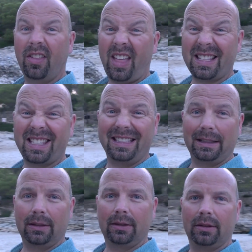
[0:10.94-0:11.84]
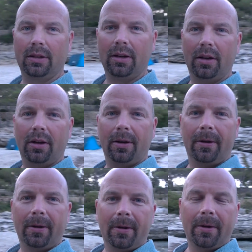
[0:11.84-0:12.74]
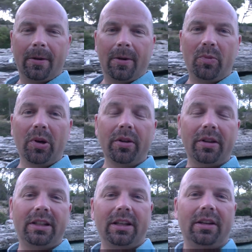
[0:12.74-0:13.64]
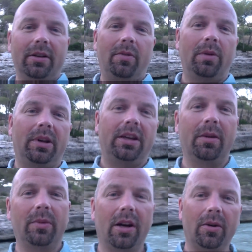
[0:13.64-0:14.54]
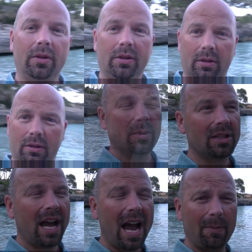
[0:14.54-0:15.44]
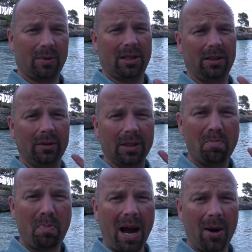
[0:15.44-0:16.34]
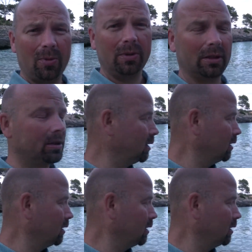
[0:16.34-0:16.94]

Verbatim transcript: That's it. But the other day when we came down, it was absolutely pounding.